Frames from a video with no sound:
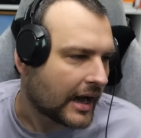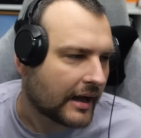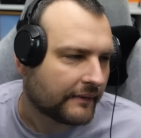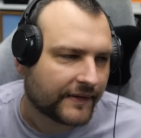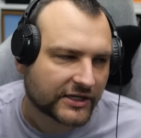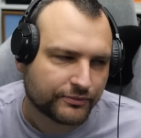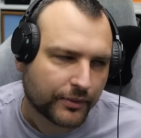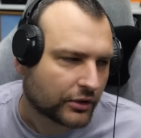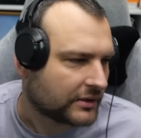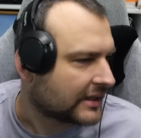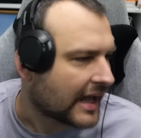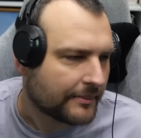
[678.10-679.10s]
First
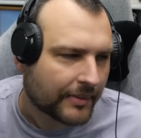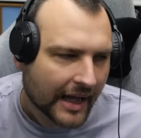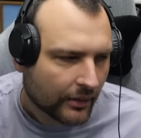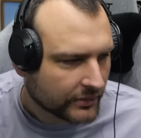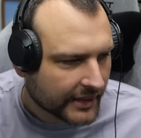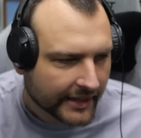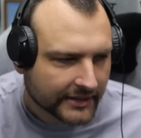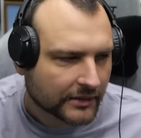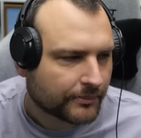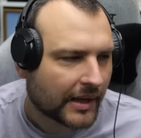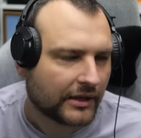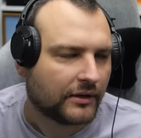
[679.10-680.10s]
prototype,
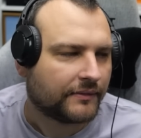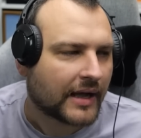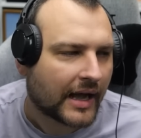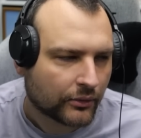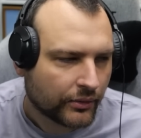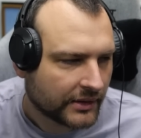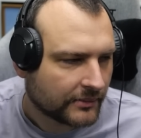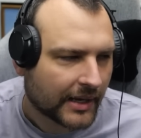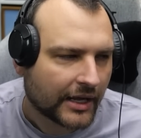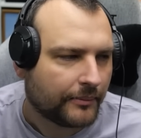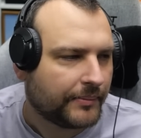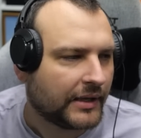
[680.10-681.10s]
outdated pile of caco in
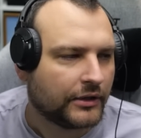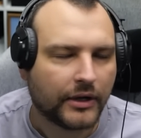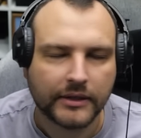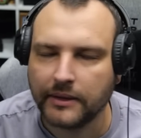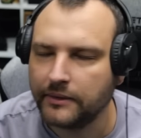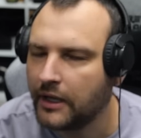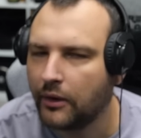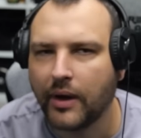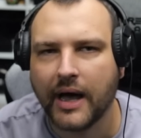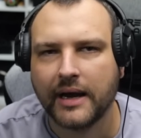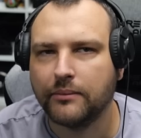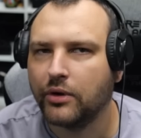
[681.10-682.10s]
my opinion. No
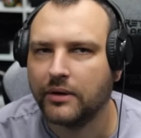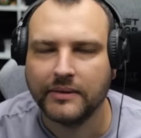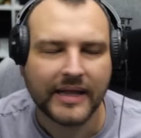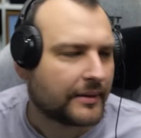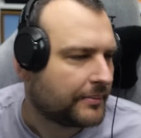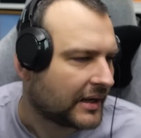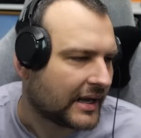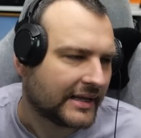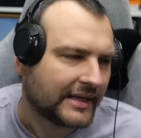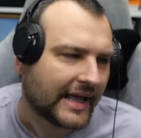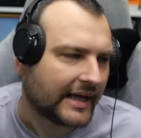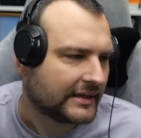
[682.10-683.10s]
armor, derpy gun
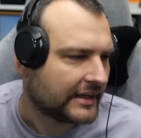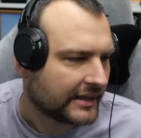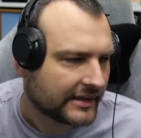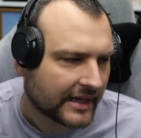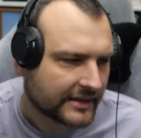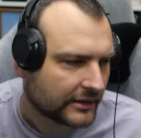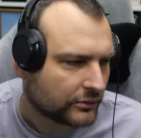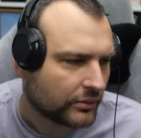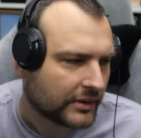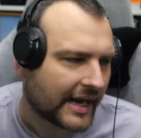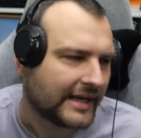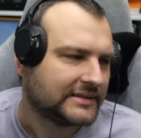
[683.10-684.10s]
handling, nothing too
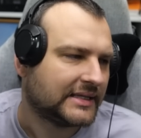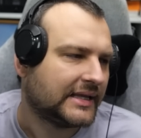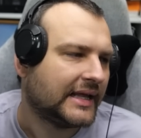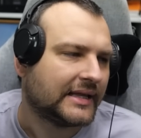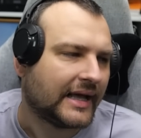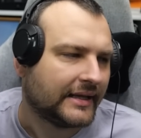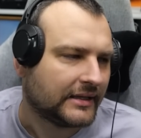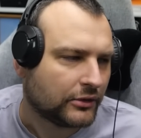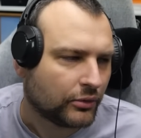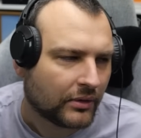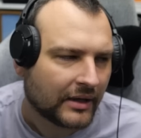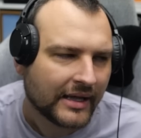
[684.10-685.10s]
crazy.
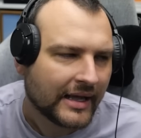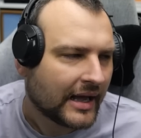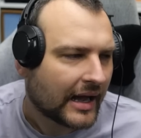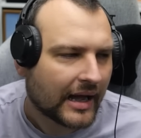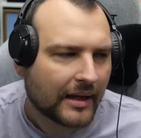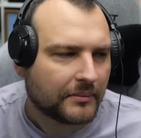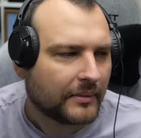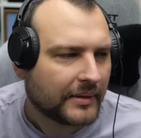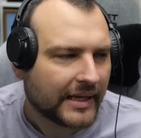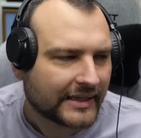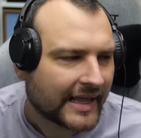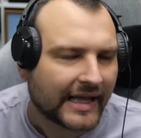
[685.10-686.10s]
T92,
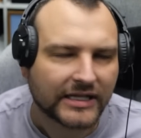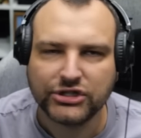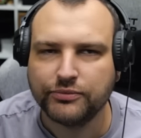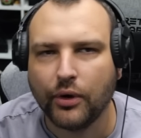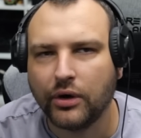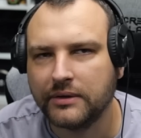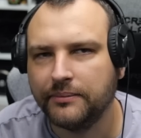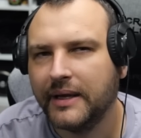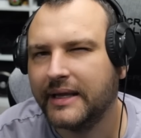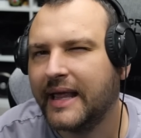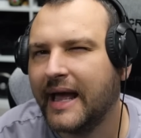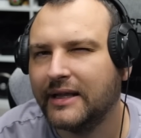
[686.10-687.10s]
it can spot,
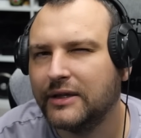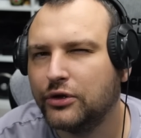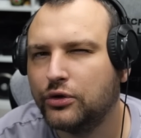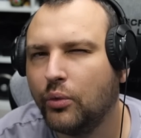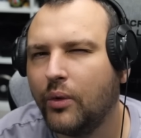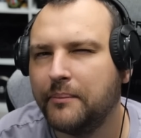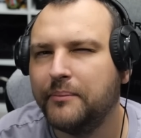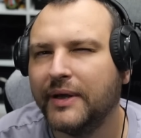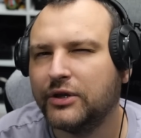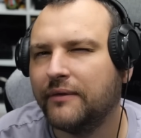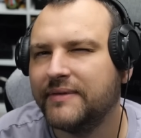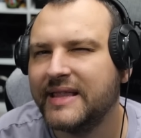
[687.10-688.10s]
it can do a
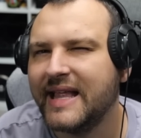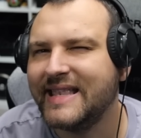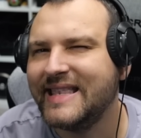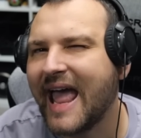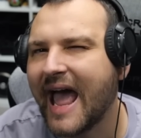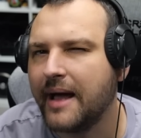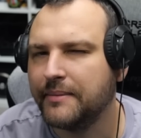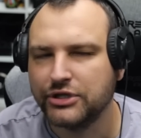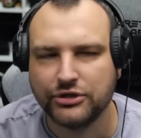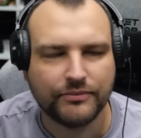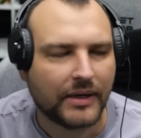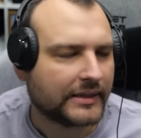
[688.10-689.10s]
bit of the
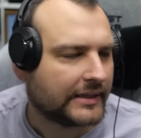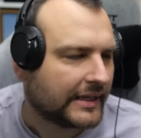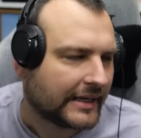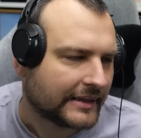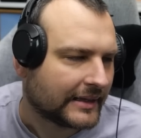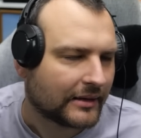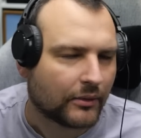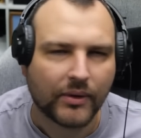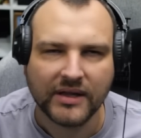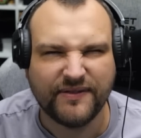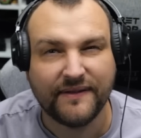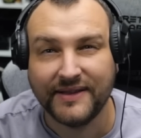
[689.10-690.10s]
damage, but
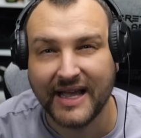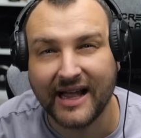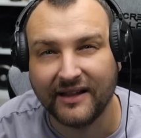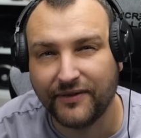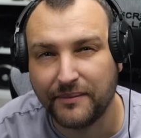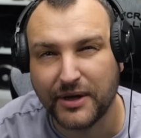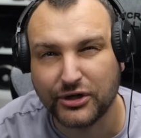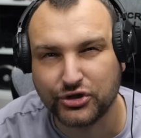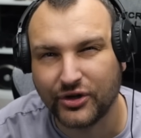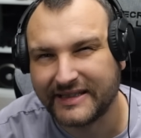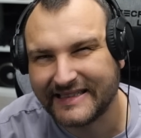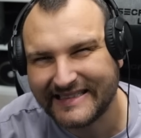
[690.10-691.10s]
150 alpha per
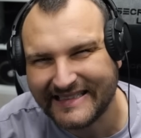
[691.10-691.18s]
shot,